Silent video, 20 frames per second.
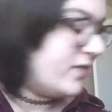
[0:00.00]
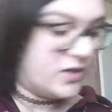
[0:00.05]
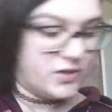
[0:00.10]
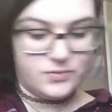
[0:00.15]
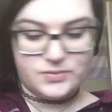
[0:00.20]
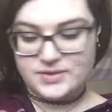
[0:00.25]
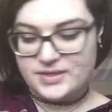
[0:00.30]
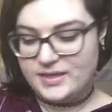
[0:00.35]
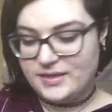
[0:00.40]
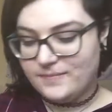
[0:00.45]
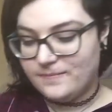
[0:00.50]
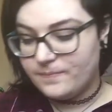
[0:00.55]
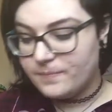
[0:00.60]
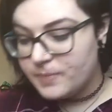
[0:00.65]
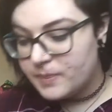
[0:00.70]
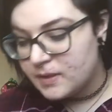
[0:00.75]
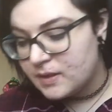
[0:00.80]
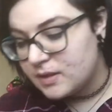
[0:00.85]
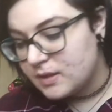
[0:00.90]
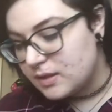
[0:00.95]
used it,
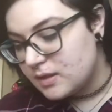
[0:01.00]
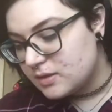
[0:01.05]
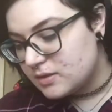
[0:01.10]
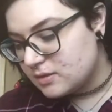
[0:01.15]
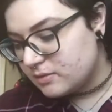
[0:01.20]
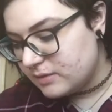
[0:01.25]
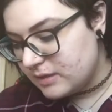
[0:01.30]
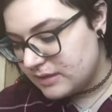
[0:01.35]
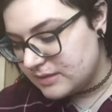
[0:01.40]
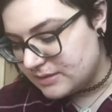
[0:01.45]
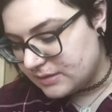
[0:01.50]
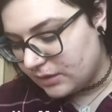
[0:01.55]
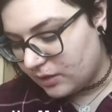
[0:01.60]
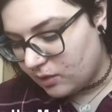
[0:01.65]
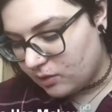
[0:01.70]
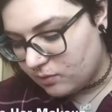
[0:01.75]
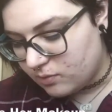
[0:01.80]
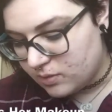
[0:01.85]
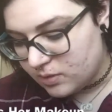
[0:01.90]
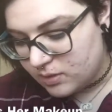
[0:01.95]
so it needs to
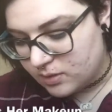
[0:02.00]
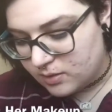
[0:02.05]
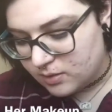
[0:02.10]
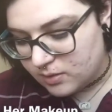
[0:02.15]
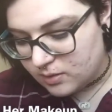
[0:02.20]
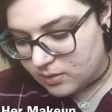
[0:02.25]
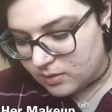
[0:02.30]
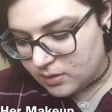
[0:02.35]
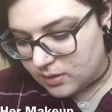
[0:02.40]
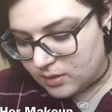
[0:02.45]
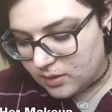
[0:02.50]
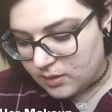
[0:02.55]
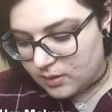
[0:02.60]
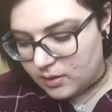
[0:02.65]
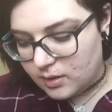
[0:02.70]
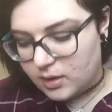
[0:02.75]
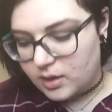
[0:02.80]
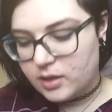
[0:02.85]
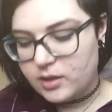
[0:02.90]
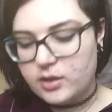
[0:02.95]
go.
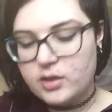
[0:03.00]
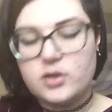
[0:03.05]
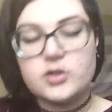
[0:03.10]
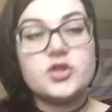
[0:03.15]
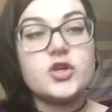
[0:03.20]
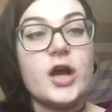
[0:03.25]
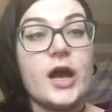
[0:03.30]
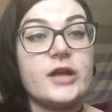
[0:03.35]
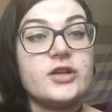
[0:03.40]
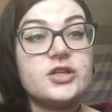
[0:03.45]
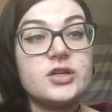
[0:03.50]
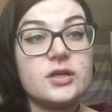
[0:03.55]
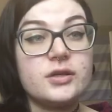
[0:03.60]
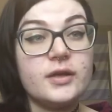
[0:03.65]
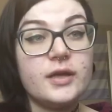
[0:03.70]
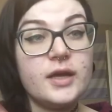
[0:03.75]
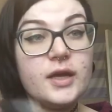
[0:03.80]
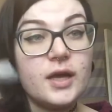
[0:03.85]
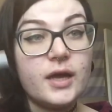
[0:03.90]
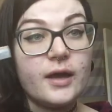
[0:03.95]

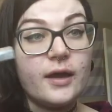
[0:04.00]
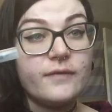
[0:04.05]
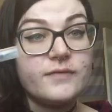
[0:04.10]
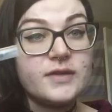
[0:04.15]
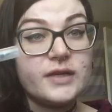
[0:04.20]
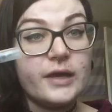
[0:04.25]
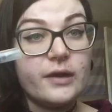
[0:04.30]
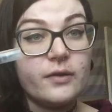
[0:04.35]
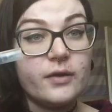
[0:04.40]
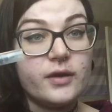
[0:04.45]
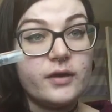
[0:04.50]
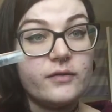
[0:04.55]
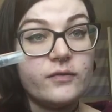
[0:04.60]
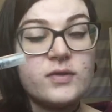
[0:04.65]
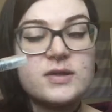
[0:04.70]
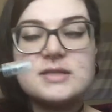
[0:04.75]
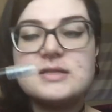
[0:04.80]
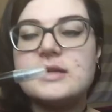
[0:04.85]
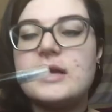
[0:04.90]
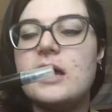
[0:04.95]
Tragically, I have to get rid
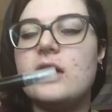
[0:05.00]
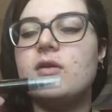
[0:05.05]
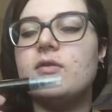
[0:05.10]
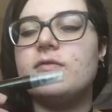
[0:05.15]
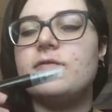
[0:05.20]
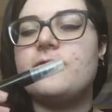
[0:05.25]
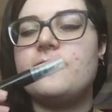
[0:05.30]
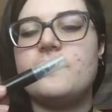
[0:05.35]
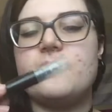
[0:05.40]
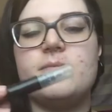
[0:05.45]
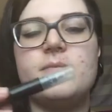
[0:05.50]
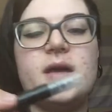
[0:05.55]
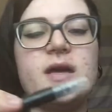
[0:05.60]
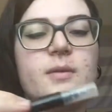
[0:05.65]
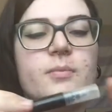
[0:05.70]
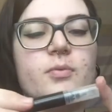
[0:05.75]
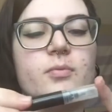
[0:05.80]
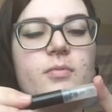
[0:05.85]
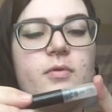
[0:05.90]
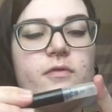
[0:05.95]
of this e.l.f.
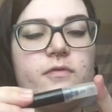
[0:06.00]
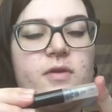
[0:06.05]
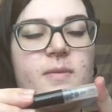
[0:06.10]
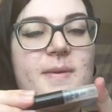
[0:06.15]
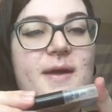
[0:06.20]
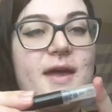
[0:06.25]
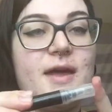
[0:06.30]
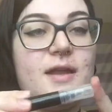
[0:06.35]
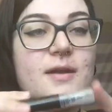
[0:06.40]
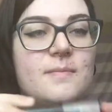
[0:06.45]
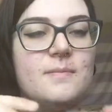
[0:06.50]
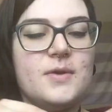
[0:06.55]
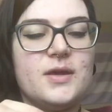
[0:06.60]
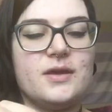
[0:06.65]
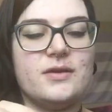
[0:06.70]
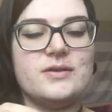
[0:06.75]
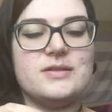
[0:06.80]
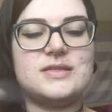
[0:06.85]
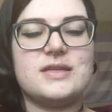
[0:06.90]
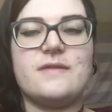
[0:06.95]
makeup removing pen
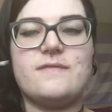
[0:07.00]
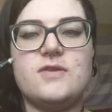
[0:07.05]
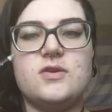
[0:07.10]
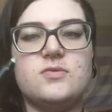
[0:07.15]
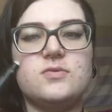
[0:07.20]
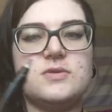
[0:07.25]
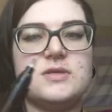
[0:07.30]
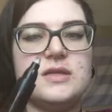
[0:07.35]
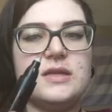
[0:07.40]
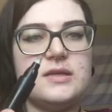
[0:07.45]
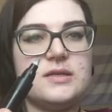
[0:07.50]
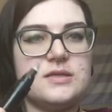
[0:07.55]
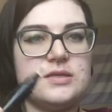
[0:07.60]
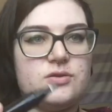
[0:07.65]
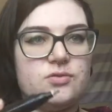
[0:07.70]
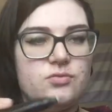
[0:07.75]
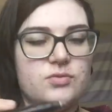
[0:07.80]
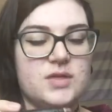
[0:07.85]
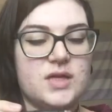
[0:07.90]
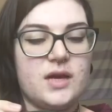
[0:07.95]
because I've used it
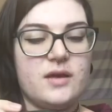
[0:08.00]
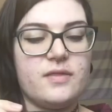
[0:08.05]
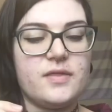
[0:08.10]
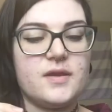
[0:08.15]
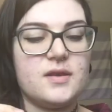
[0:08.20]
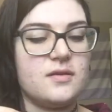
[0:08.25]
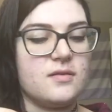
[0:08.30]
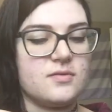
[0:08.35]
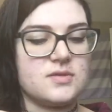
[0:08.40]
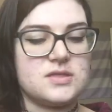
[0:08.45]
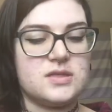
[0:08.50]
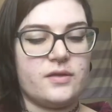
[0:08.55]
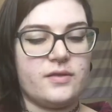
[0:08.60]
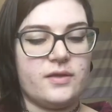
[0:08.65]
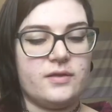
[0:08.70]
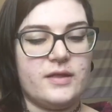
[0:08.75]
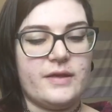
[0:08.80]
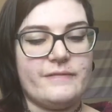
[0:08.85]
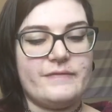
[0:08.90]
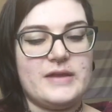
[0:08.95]
to death and there's
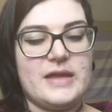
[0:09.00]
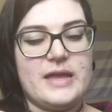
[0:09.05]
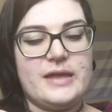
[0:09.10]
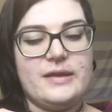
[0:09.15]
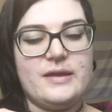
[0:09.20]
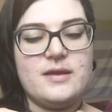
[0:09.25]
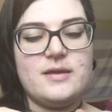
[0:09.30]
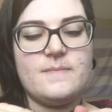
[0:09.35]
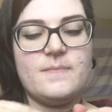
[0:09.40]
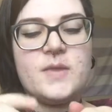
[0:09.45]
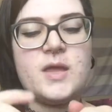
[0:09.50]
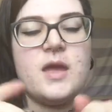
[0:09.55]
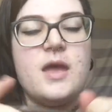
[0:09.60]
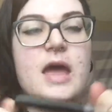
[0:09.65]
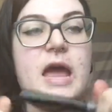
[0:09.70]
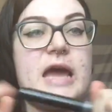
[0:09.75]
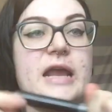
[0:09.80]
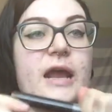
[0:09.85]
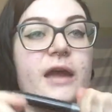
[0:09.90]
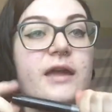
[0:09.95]
nothing left in it,
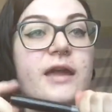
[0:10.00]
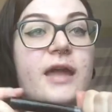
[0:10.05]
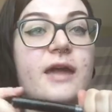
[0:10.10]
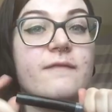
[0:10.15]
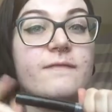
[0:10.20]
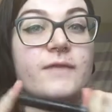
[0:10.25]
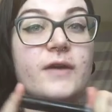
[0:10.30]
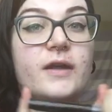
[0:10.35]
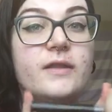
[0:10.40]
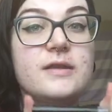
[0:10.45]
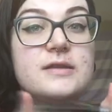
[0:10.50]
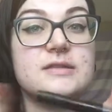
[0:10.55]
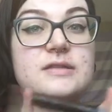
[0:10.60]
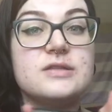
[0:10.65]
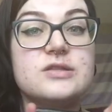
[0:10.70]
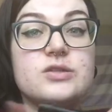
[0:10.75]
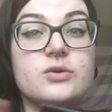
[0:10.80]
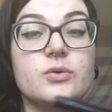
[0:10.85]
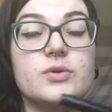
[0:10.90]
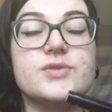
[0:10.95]
and I can't find these
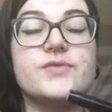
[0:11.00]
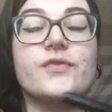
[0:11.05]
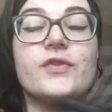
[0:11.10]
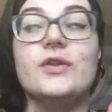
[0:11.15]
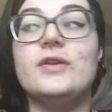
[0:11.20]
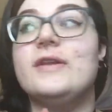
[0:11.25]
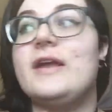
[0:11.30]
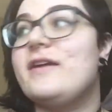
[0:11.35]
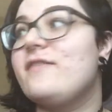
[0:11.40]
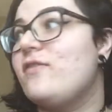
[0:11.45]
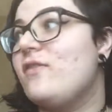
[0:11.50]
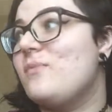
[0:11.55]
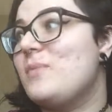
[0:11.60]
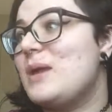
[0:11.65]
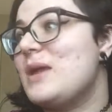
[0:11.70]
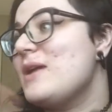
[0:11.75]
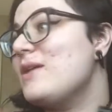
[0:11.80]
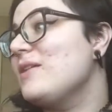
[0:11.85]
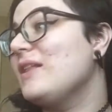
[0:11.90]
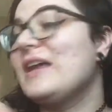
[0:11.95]
in stores for the life of
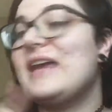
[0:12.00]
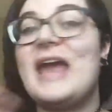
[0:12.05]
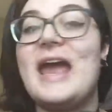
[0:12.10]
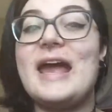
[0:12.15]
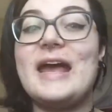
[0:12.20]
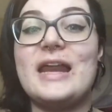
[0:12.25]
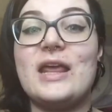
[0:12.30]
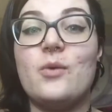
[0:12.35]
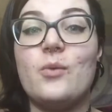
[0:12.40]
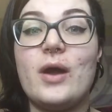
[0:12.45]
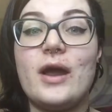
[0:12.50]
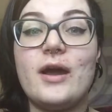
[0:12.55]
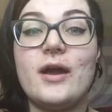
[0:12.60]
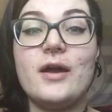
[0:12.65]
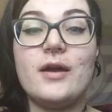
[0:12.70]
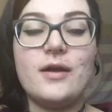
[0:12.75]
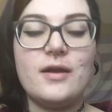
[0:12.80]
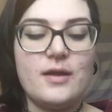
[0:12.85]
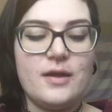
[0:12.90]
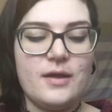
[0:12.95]
me, like
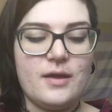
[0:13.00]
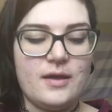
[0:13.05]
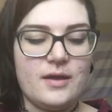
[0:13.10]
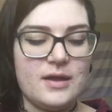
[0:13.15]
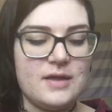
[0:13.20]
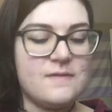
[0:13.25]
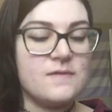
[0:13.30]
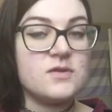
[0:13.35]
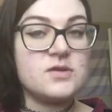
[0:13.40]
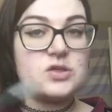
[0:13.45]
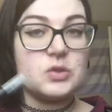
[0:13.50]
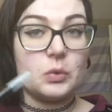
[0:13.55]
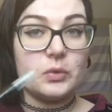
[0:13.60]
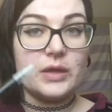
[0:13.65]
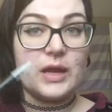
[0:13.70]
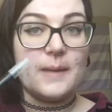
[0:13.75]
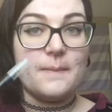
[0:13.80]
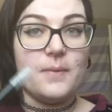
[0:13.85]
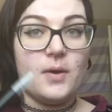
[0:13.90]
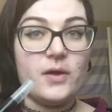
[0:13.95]
anywhere. Even the store
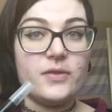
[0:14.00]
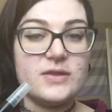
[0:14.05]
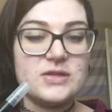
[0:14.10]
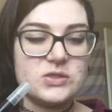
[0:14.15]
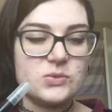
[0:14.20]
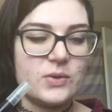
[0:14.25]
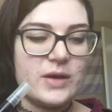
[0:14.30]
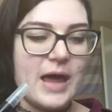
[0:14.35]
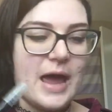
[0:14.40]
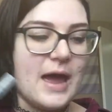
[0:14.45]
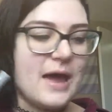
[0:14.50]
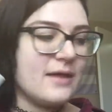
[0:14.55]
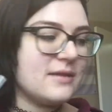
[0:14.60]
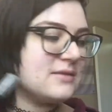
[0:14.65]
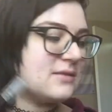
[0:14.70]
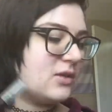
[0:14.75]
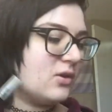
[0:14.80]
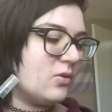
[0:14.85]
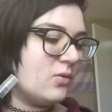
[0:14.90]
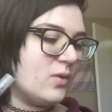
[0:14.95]
that I bought this one
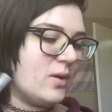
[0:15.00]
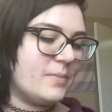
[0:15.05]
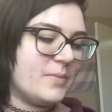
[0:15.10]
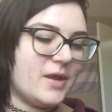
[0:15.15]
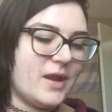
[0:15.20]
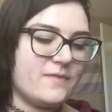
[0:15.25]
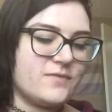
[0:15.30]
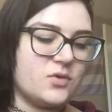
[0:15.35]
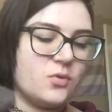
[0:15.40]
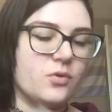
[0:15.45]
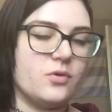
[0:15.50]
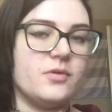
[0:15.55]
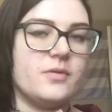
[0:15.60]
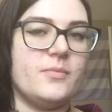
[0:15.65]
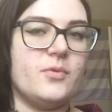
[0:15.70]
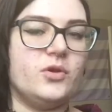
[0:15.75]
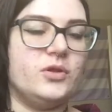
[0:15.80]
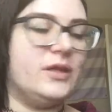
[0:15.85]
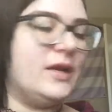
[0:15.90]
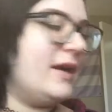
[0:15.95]
at, so I'm gonna have to order
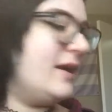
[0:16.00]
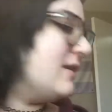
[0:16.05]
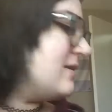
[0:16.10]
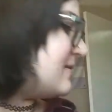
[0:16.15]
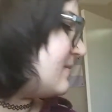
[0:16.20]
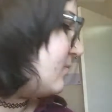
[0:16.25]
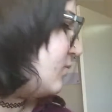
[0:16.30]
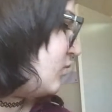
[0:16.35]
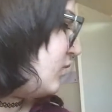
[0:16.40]
them online at some